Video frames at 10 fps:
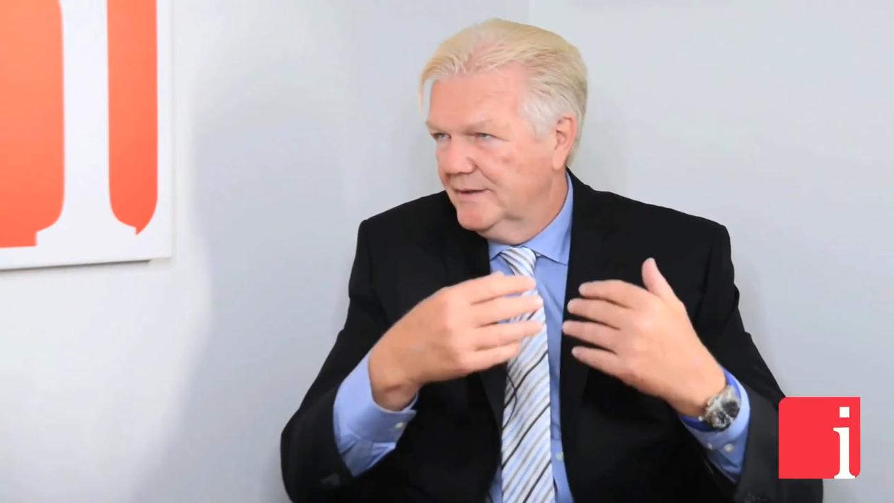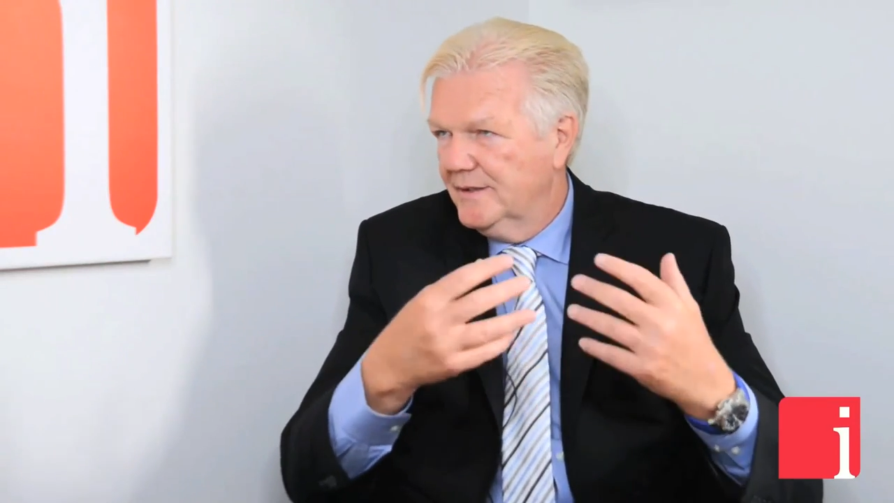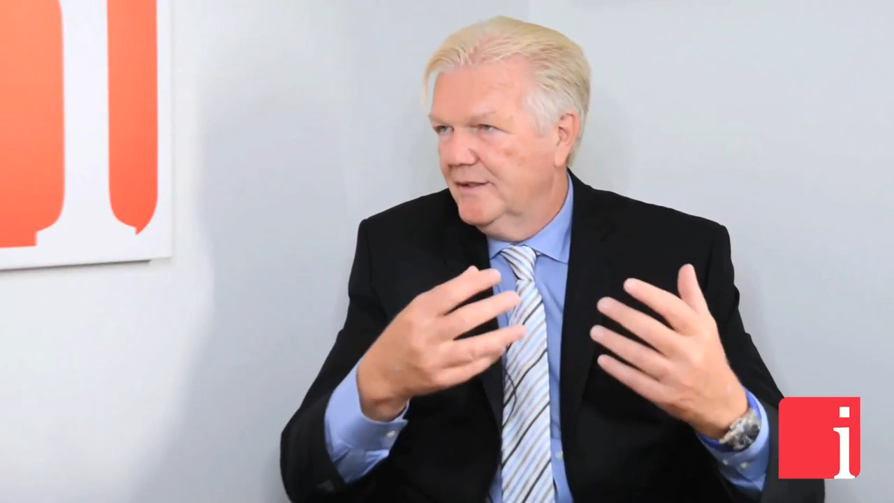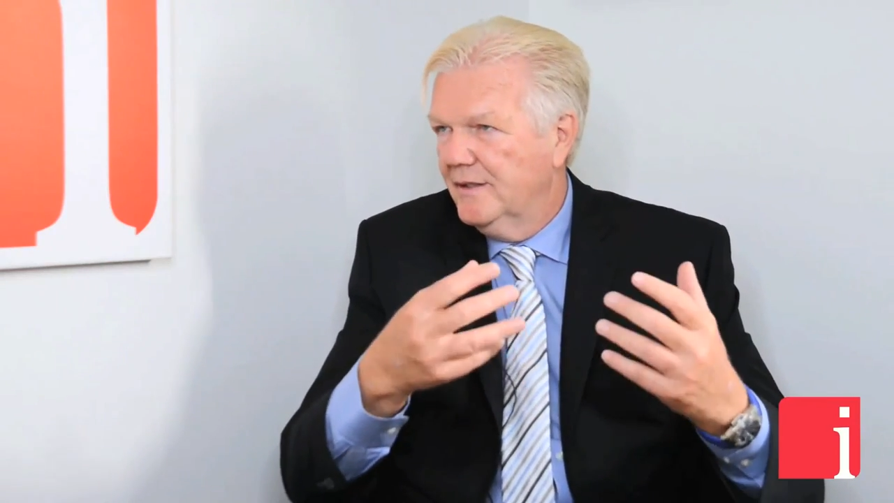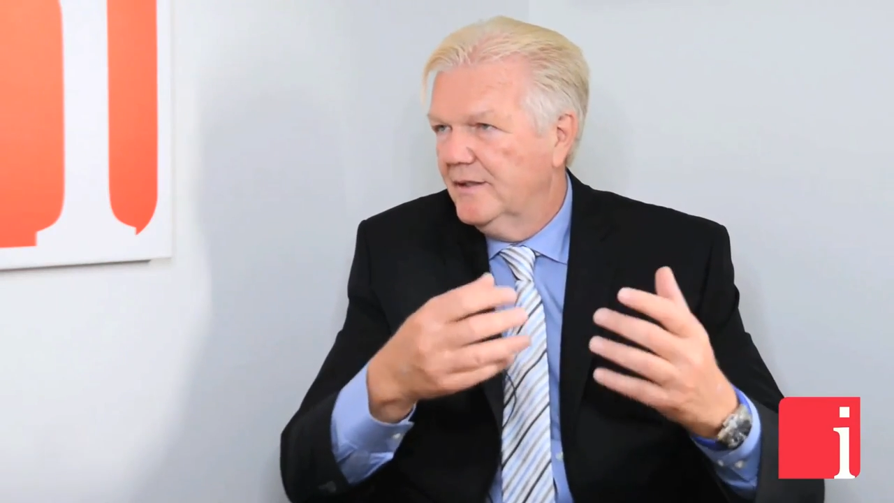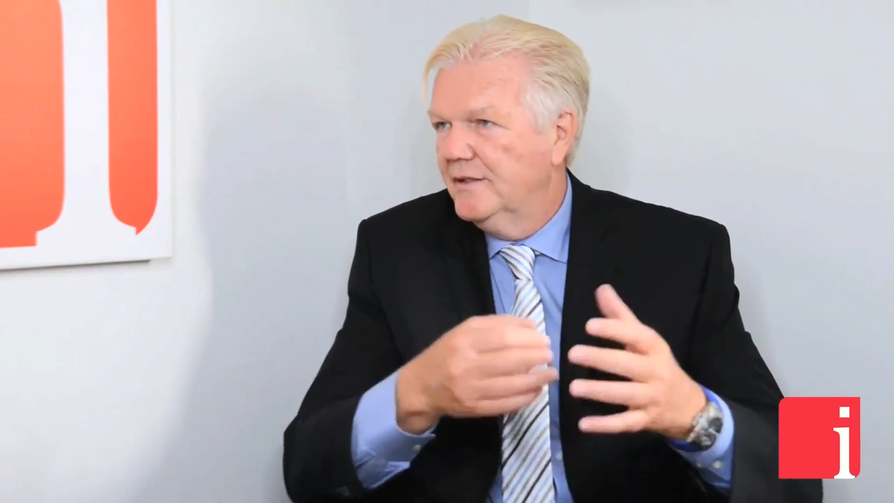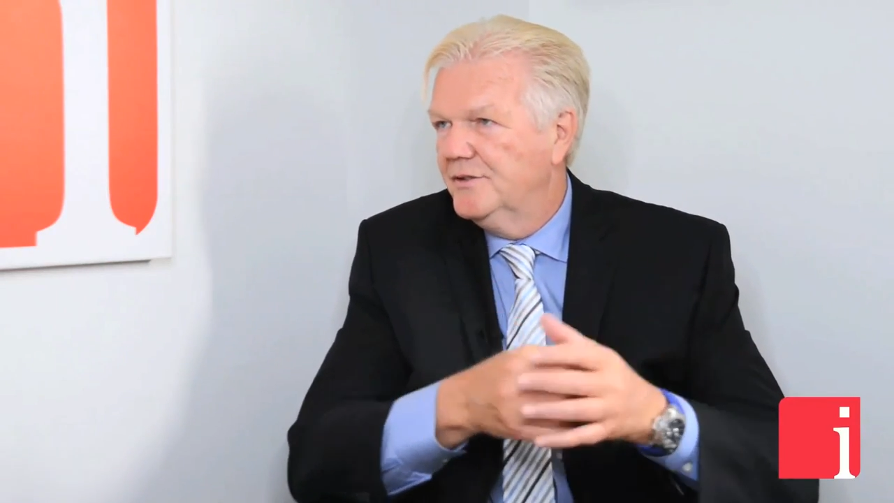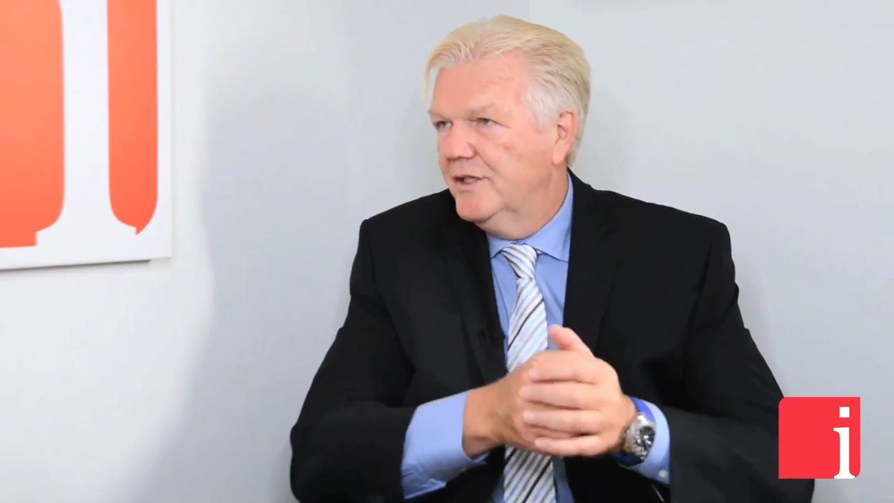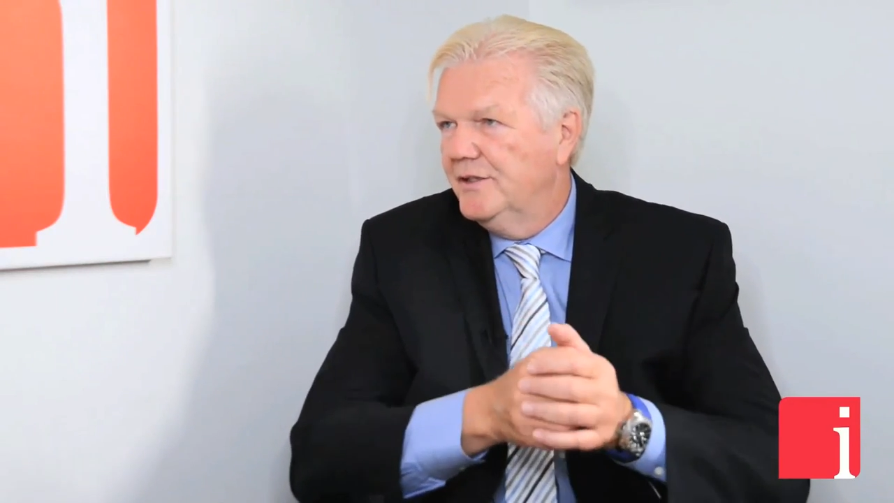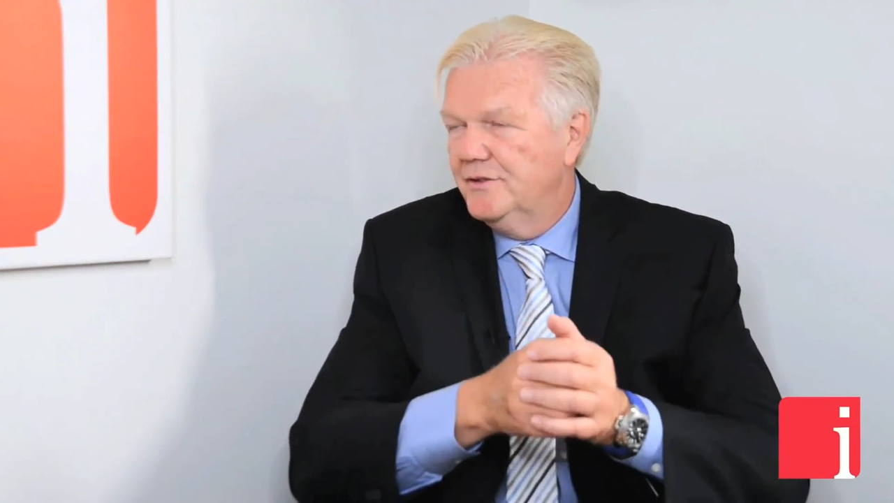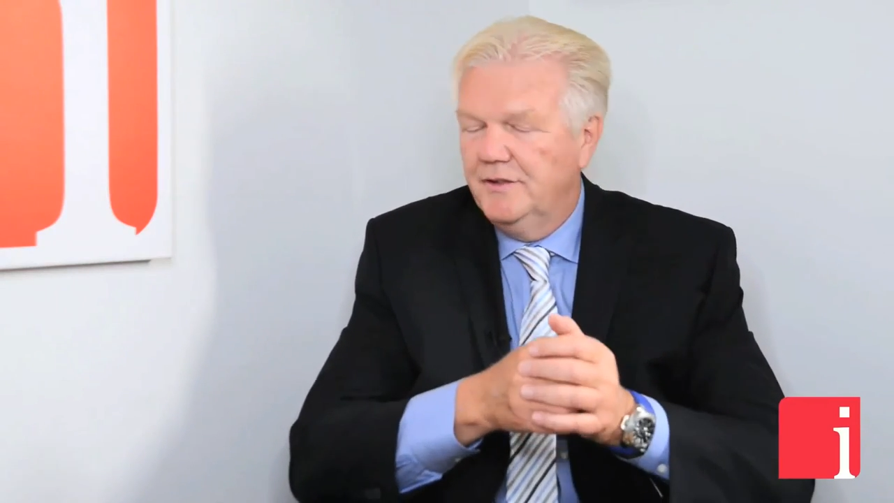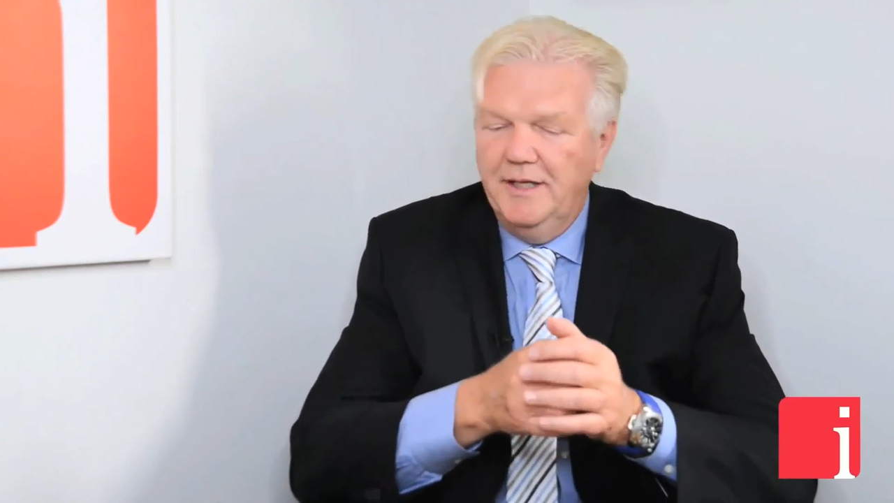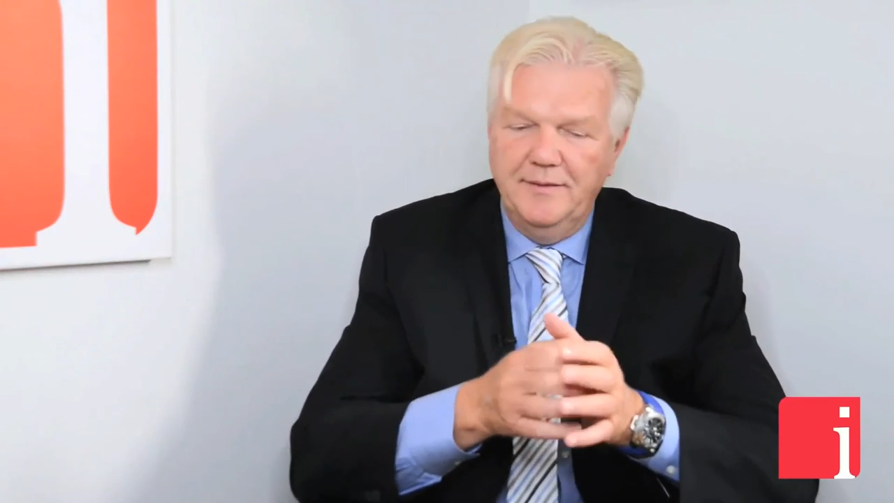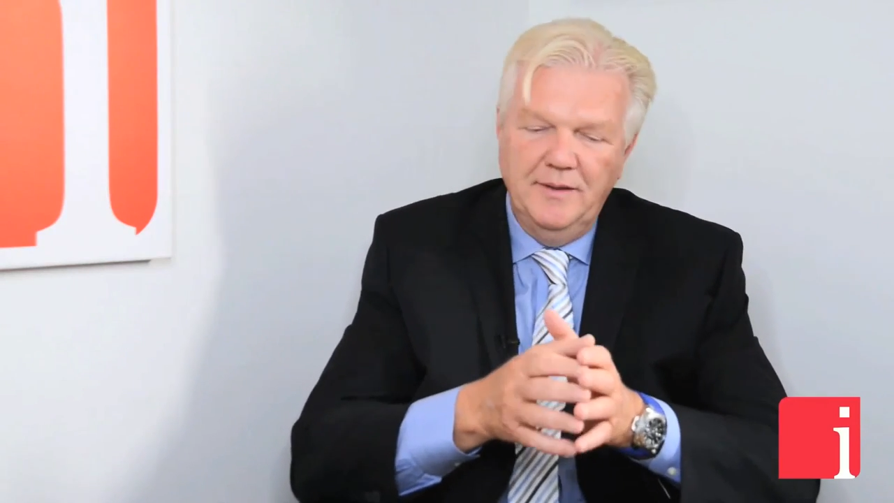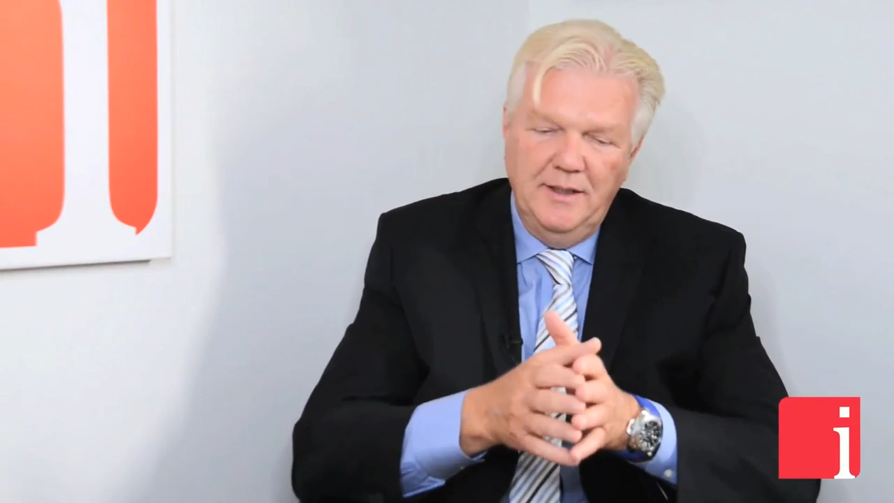it's a little hard to change your
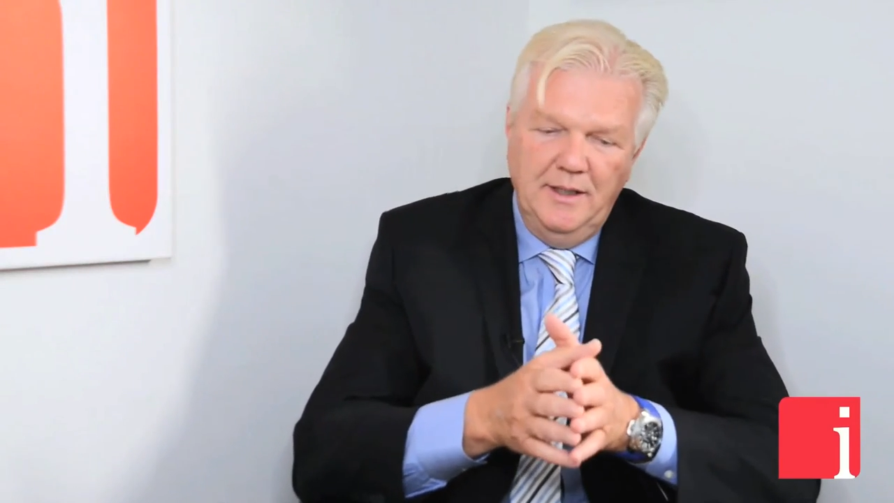name.